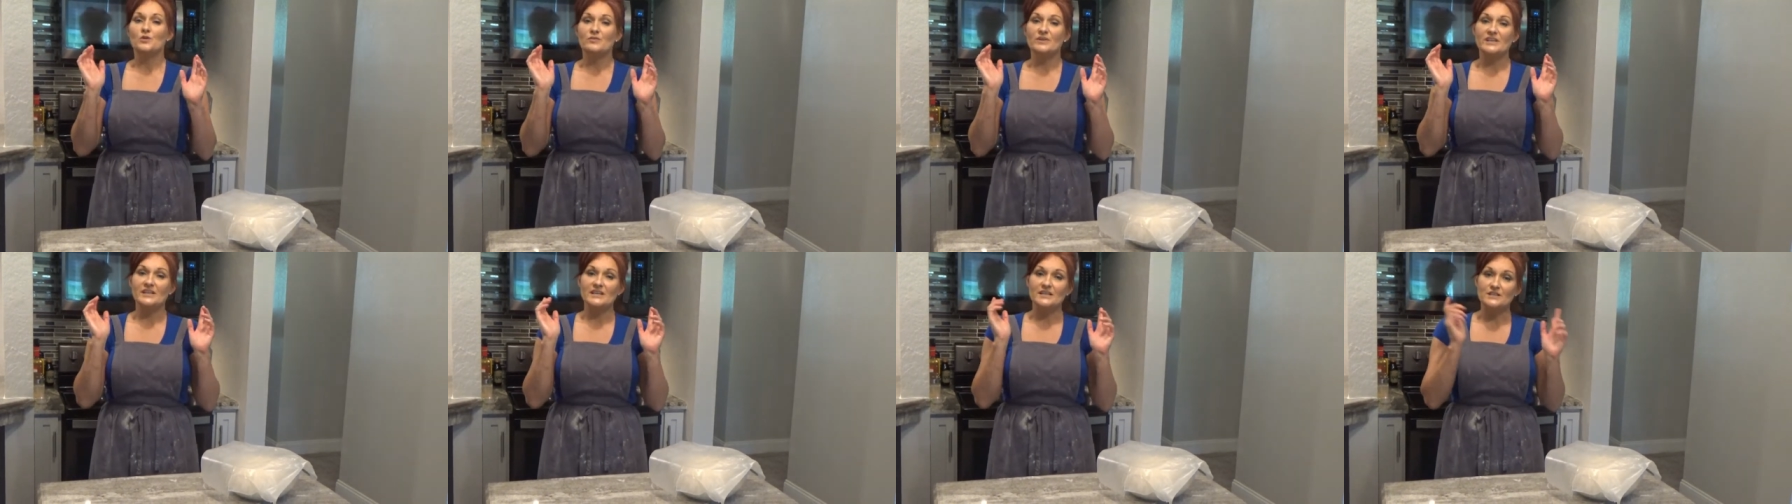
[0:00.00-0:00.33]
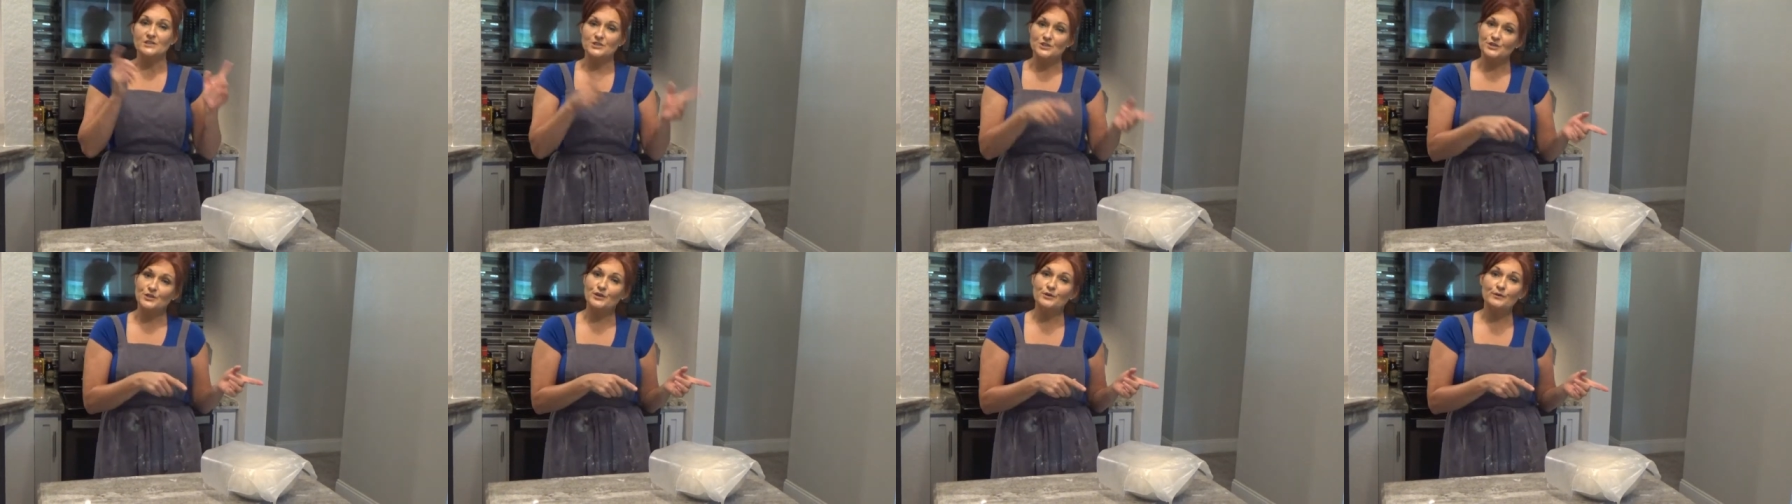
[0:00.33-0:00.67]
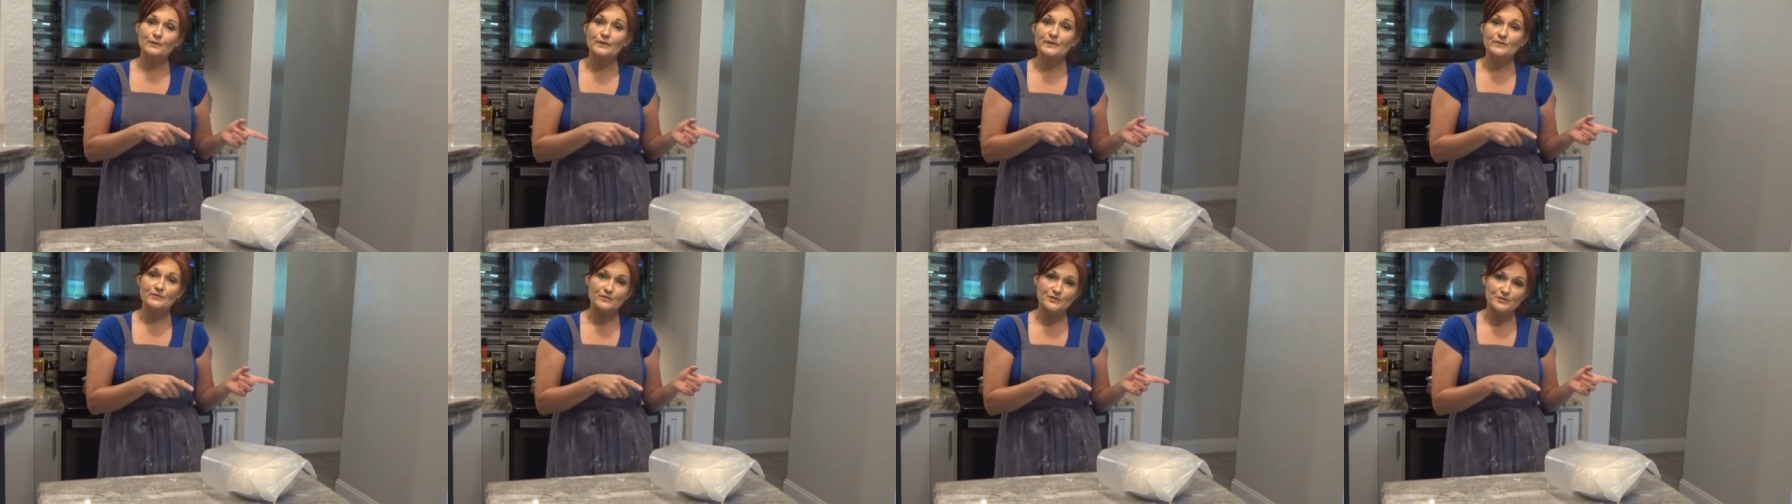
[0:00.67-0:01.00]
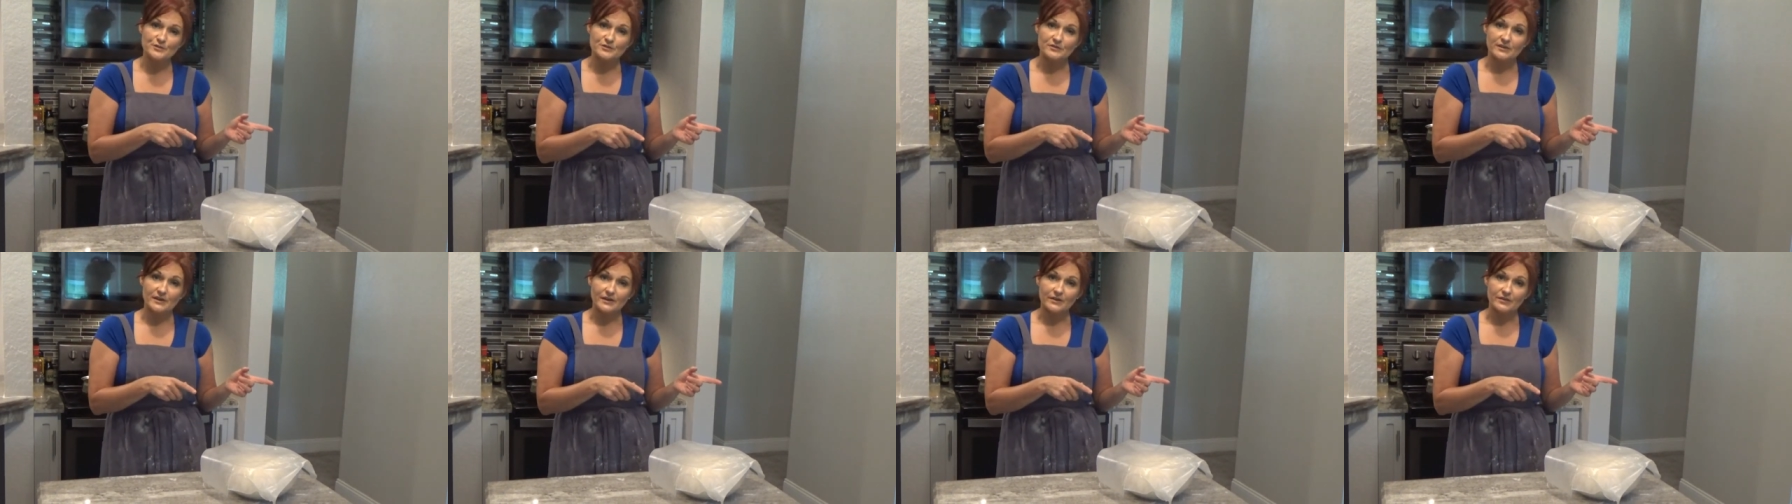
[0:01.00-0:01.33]
it into your
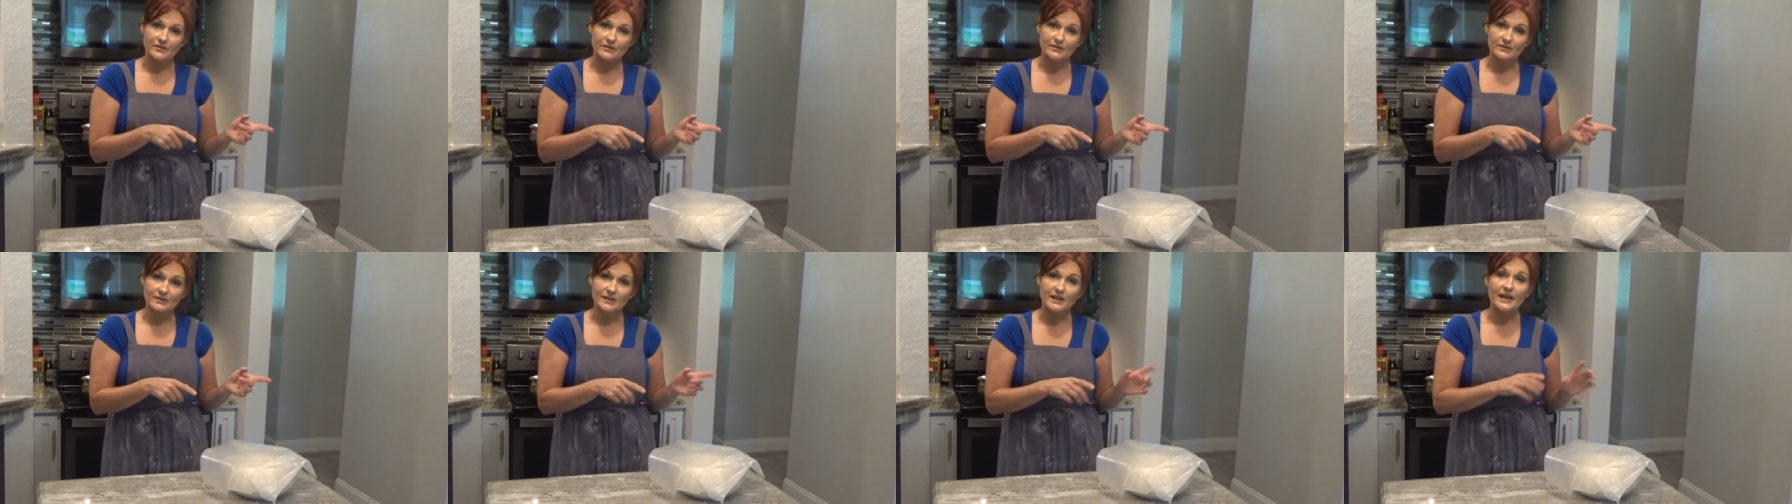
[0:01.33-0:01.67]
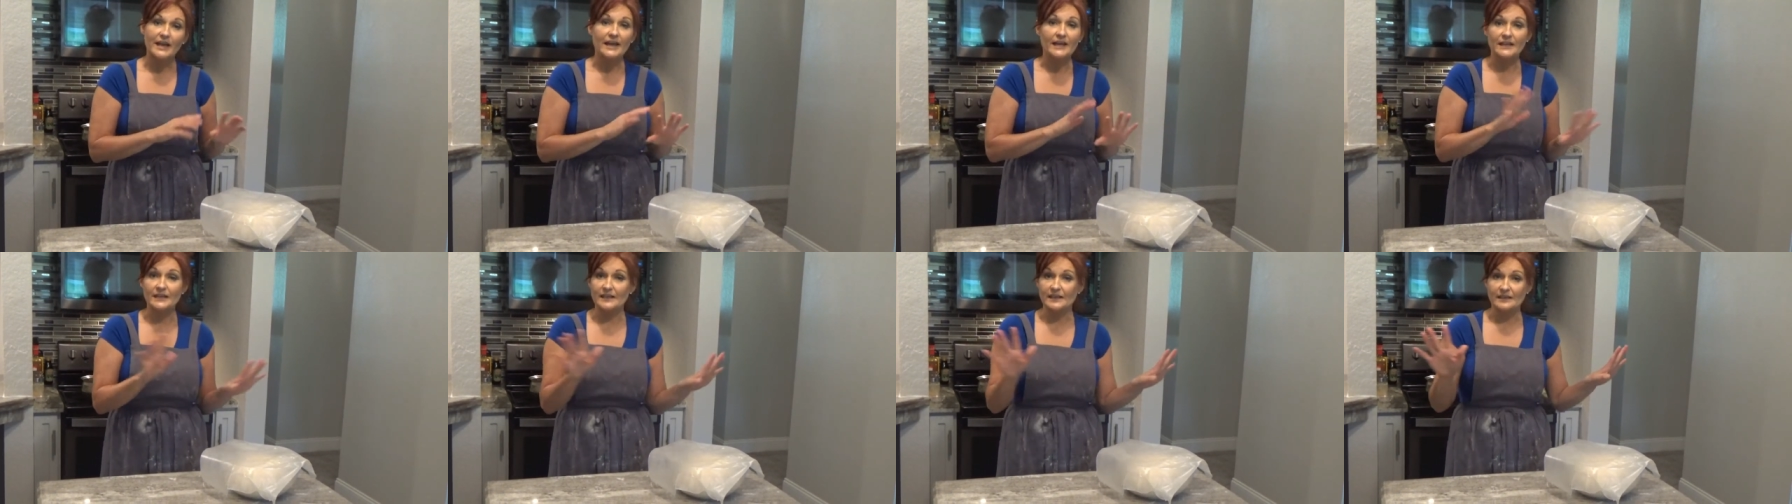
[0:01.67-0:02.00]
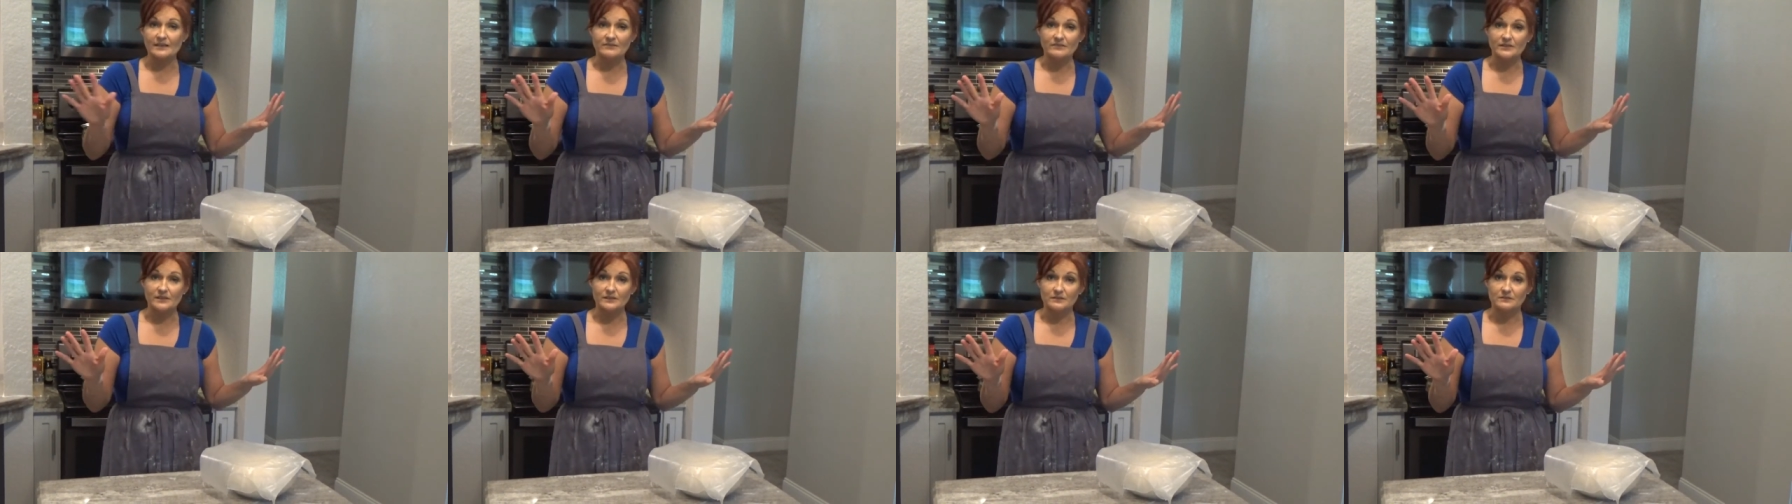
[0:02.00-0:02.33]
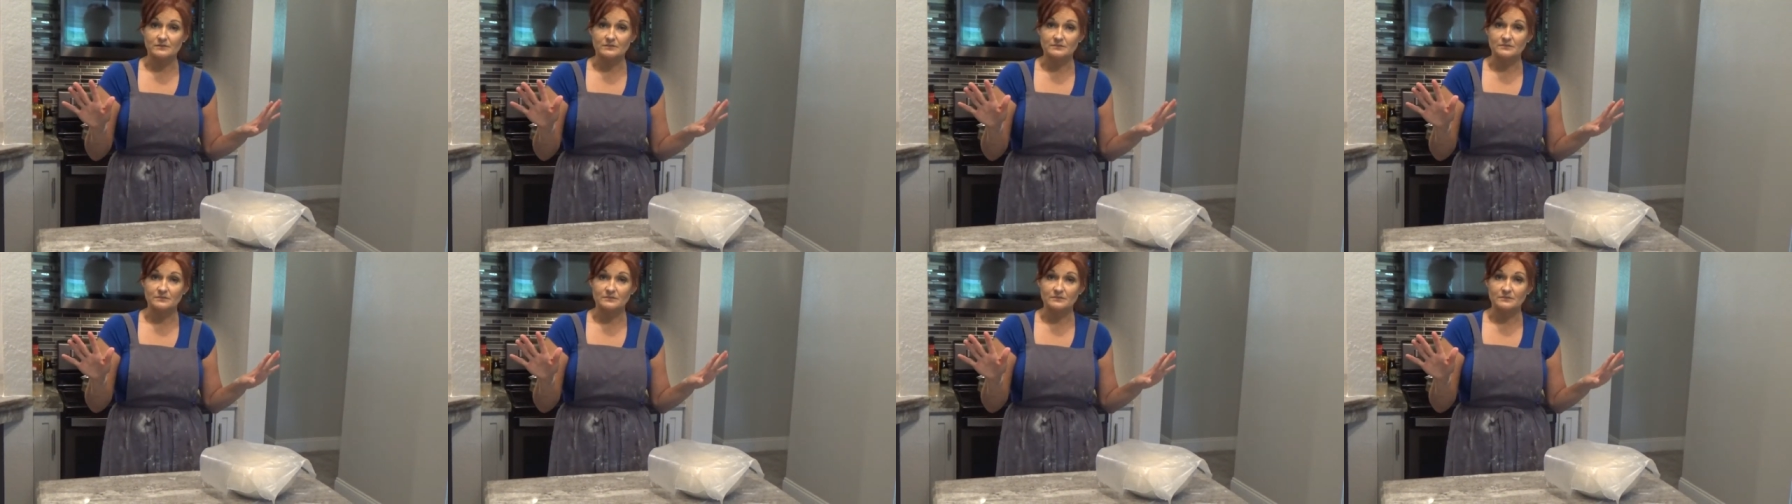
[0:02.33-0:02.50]
refrigerator and leave it.